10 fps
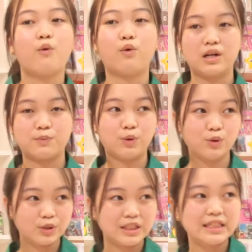water
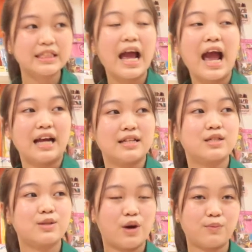pollution, and
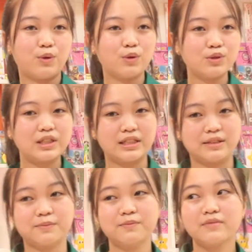soil pollution.